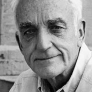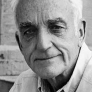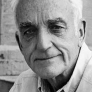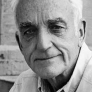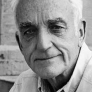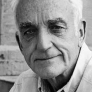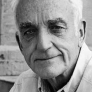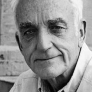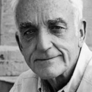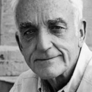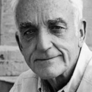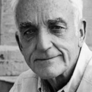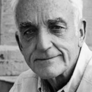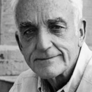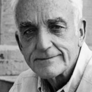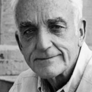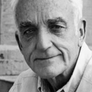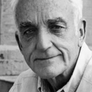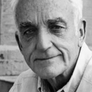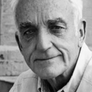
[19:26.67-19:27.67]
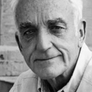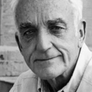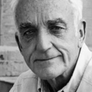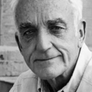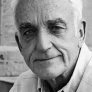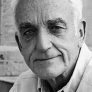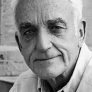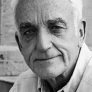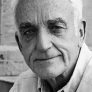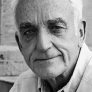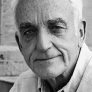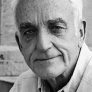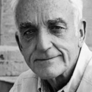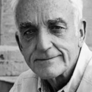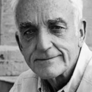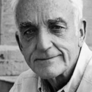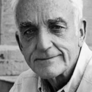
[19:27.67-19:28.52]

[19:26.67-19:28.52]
Nothing is said.